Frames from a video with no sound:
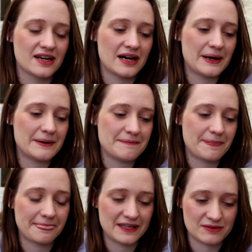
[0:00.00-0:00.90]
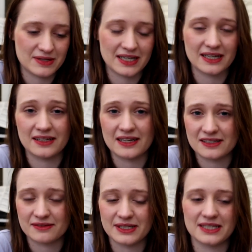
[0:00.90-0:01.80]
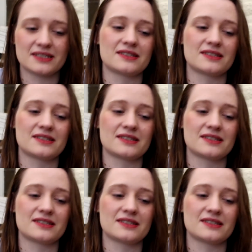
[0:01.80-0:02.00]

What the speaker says: this week and next week,